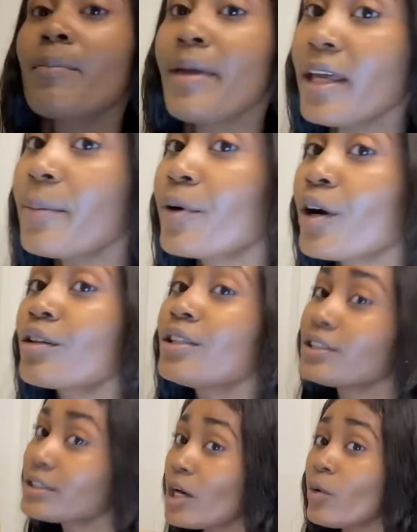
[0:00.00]
makeup
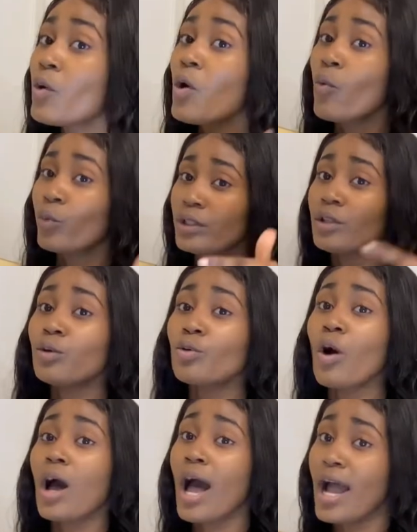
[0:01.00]
girlies know when
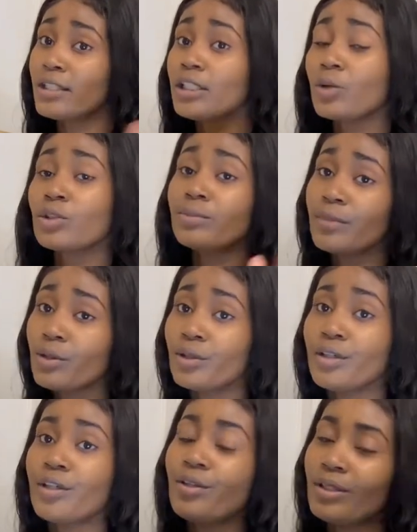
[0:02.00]
your eyeshadow smells
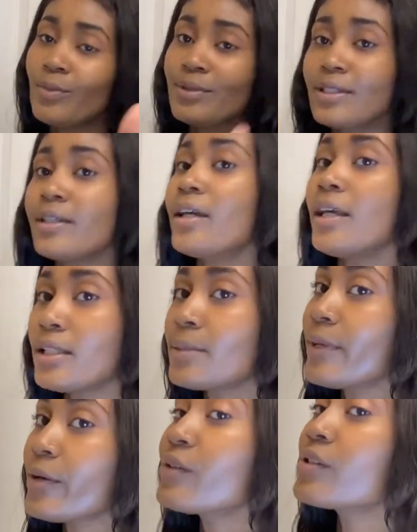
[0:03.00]
good, you know it's good. It
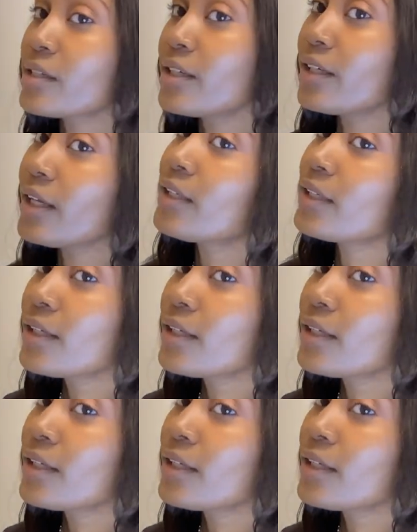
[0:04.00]
smells good.